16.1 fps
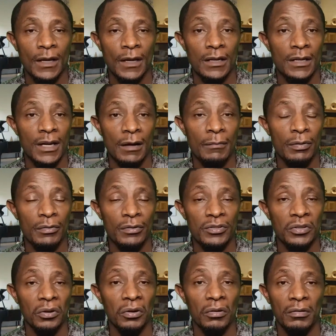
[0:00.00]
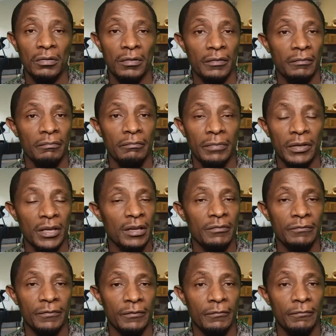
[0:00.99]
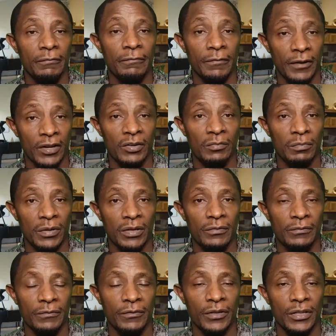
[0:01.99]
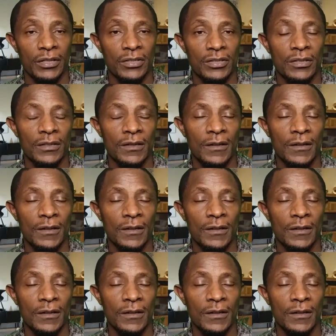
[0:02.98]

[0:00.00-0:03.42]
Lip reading: double door, very big fridge,